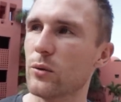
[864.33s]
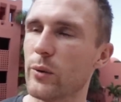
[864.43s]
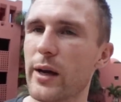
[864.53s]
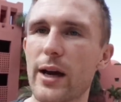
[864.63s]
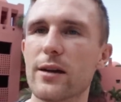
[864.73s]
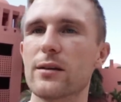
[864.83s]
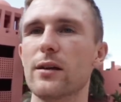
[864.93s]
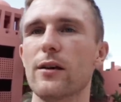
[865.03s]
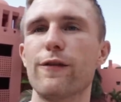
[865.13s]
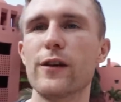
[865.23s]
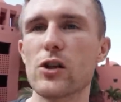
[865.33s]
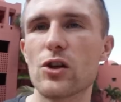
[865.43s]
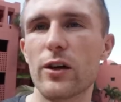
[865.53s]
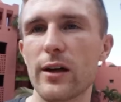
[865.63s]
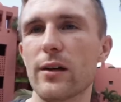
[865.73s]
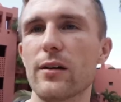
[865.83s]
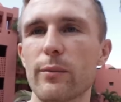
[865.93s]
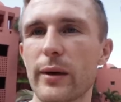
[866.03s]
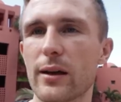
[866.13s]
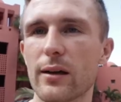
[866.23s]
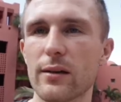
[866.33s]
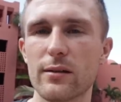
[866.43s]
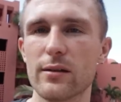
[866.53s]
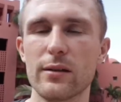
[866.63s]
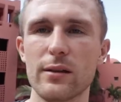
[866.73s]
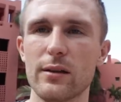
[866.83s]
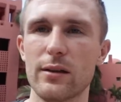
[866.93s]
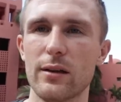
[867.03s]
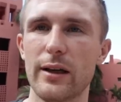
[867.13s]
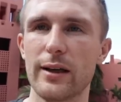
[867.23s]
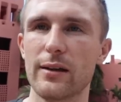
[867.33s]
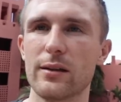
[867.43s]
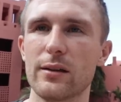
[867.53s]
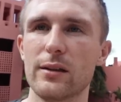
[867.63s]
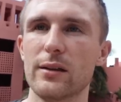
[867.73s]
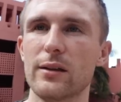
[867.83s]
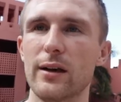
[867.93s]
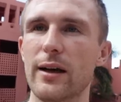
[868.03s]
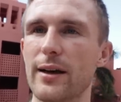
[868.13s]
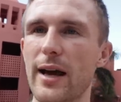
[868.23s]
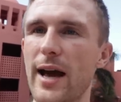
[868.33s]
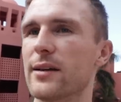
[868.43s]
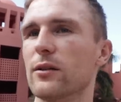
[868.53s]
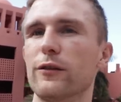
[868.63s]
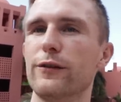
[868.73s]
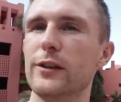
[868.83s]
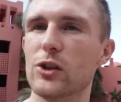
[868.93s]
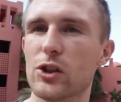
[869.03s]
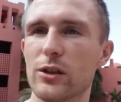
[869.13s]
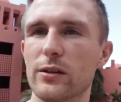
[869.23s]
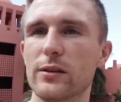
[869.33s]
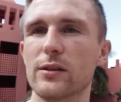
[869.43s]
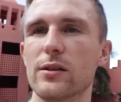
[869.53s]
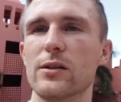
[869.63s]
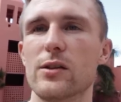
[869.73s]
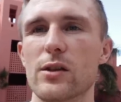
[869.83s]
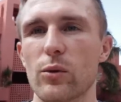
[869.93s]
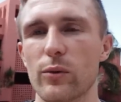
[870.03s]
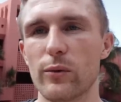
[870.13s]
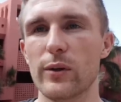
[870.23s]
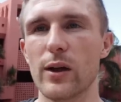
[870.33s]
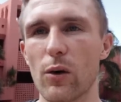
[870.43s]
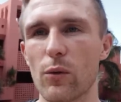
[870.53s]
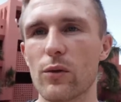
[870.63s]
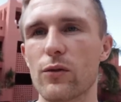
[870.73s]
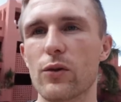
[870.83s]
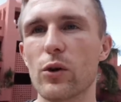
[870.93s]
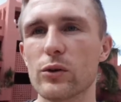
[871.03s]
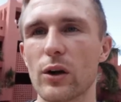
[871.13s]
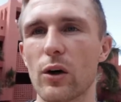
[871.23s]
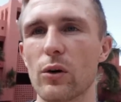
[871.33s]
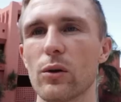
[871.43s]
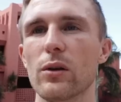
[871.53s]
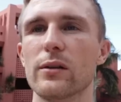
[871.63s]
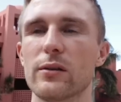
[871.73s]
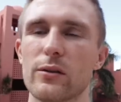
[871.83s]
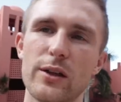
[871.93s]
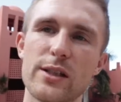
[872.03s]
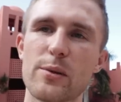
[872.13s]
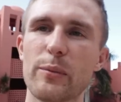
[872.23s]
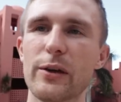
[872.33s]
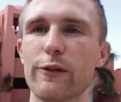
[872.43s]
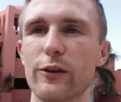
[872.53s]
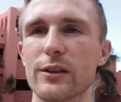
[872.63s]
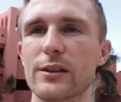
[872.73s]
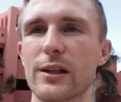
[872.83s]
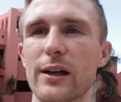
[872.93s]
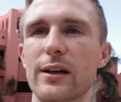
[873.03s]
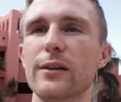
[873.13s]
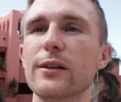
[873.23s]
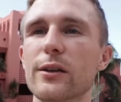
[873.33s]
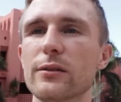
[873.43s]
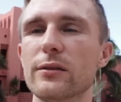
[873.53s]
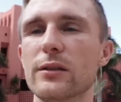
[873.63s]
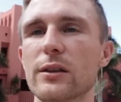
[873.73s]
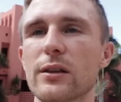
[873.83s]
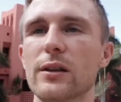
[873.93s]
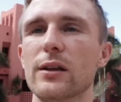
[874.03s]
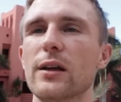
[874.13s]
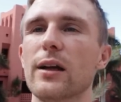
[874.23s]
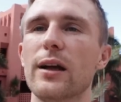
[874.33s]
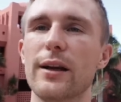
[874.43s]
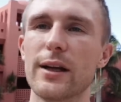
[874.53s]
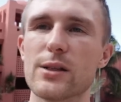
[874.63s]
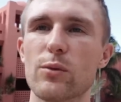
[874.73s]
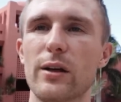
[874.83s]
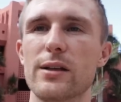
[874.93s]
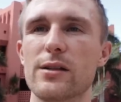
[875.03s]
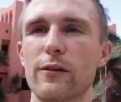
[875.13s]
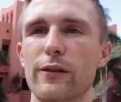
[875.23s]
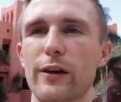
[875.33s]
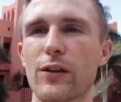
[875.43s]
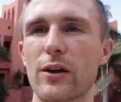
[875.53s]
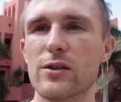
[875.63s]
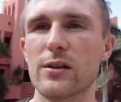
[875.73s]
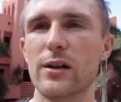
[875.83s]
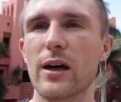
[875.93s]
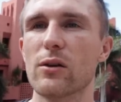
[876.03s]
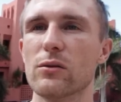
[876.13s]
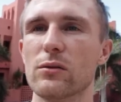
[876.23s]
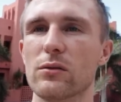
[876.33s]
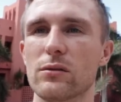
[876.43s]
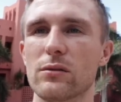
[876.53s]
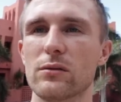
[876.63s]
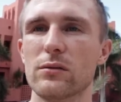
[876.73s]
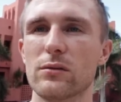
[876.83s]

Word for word: we add a feature in, make it like an add-on feature. So we wrote the whole recipe for the tire new, and that's why it's a 5,000 now. Okay.